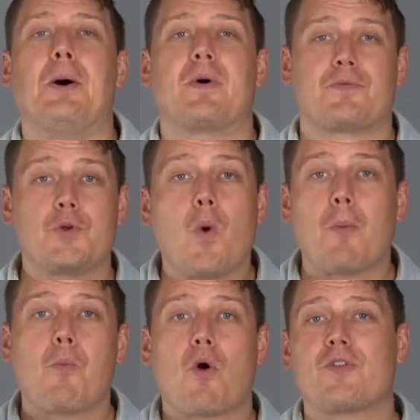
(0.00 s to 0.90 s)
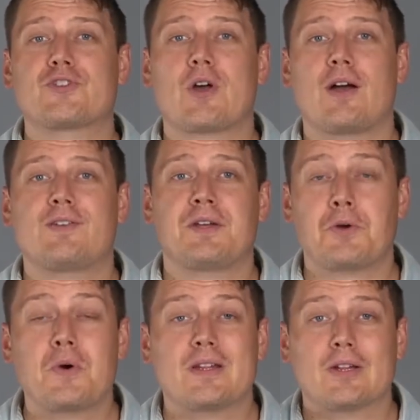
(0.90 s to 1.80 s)
But if you want more of this content,
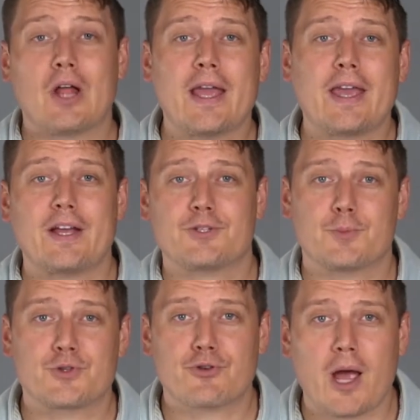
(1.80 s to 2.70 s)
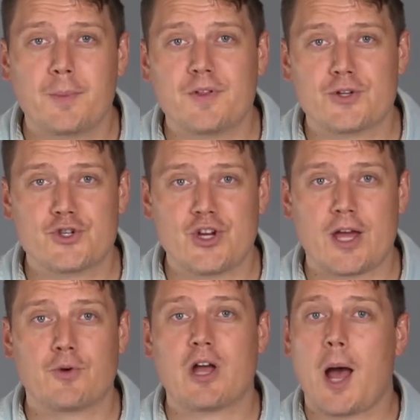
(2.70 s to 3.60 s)
go ahead and like and subscribe to this
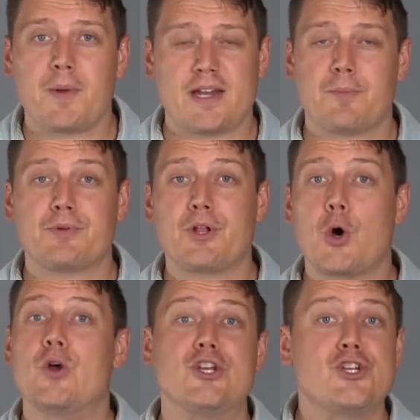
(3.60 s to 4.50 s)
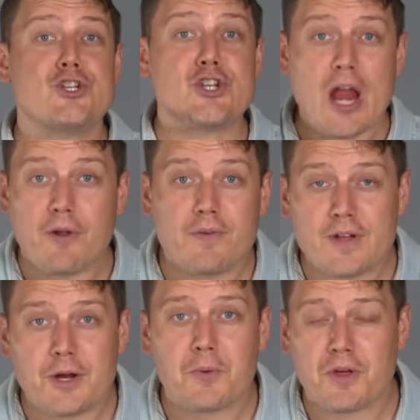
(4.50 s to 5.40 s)
channel. Comment down below, share the
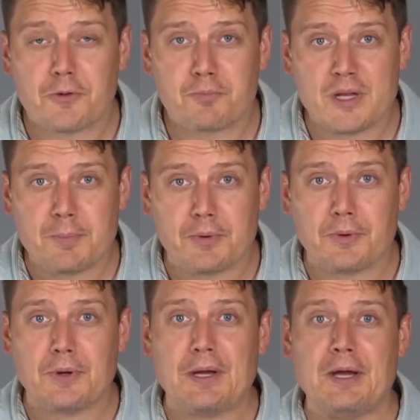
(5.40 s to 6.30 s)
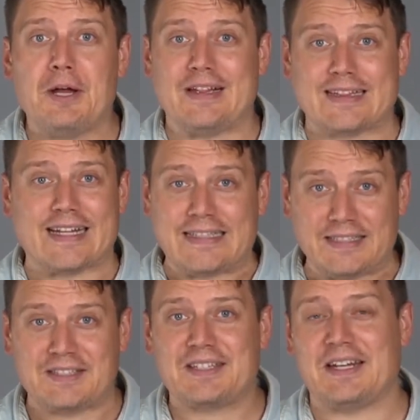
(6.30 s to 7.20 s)
video with other people.
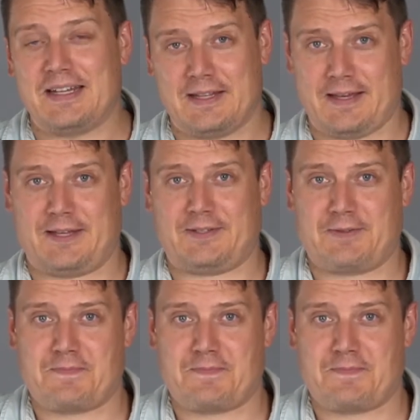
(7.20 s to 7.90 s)
Let's get into this.